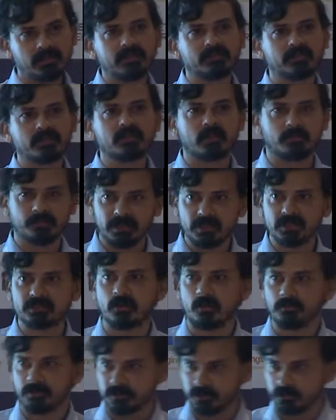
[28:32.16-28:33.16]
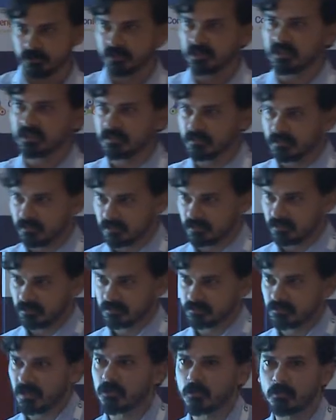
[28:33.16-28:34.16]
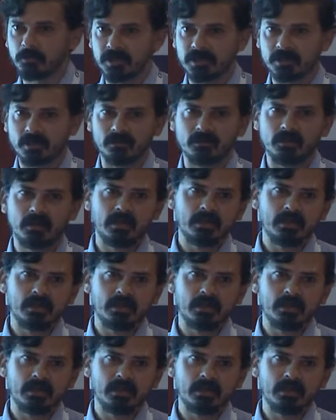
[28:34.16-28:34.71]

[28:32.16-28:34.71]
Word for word: that's a tremendous opportunity in my opinion.